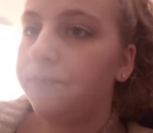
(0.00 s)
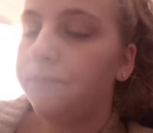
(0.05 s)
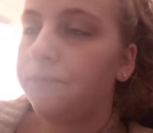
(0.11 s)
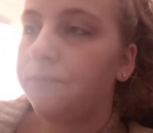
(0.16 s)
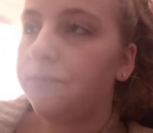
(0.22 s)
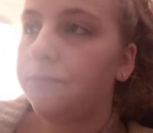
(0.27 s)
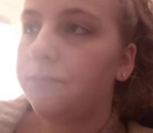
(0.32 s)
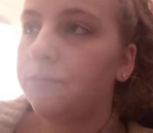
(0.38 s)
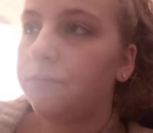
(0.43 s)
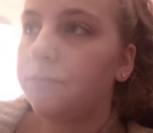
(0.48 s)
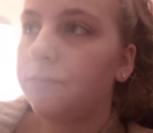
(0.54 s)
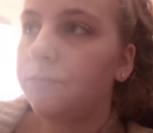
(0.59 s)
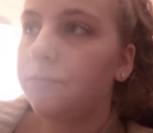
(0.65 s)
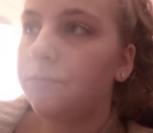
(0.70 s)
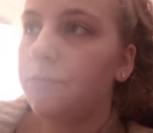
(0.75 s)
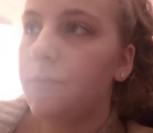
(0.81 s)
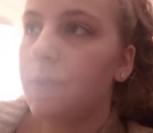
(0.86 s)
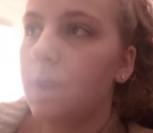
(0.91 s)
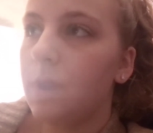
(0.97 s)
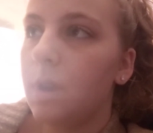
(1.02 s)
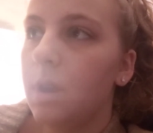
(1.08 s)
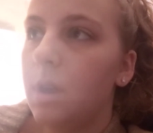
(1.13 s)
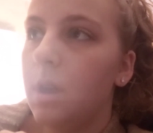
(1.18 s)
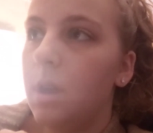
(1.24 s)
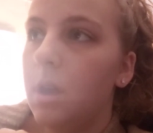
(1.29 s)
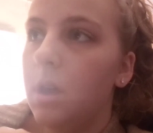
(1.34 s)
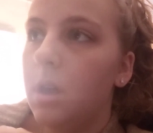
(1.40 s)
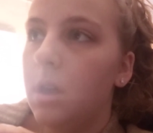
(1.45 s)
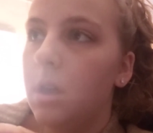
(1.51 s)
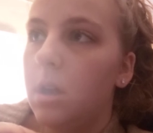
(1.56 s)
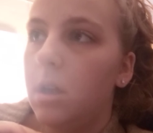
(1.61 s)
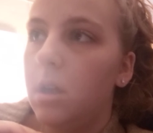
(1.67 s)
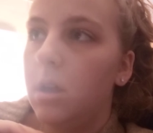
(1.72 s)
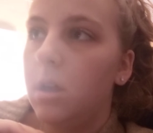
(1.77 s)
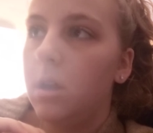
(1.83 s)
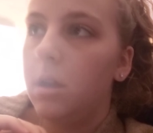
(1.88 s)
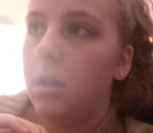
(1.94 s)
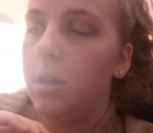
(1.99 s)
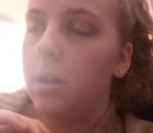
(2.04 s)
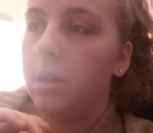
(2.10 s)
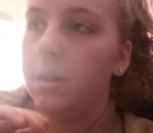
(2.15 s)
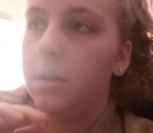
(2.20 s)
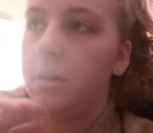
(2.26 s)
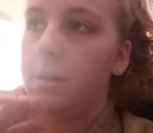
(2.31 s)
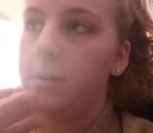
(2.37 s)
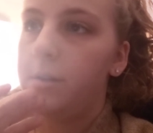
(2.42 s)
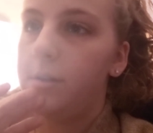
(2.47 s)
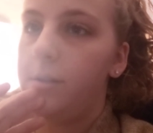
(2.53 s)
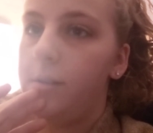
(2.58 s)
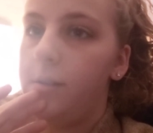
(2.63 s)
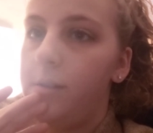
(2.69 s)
No one is speaking in this clip.